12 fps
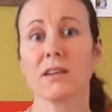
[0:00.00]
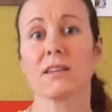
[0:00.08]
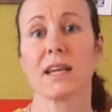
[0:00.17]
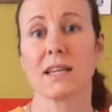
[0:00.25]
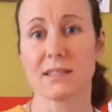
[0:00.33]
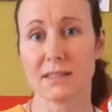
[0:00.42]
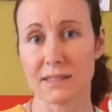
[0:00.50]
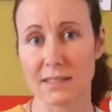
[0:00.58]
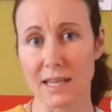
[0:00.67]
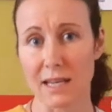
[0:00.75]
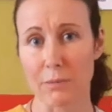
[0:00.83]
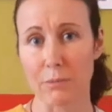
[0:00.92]
that
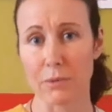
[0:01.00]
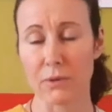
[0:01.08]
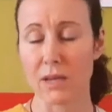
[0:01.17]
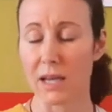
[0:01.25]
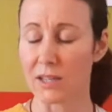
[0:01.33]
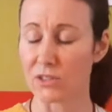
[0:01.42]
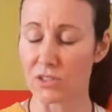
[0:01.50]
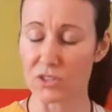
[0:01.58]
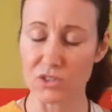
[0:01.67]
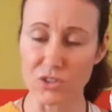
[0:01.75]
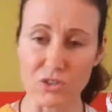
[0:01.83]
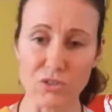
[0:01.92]
step and
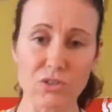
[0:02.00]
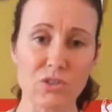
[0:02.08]
just choose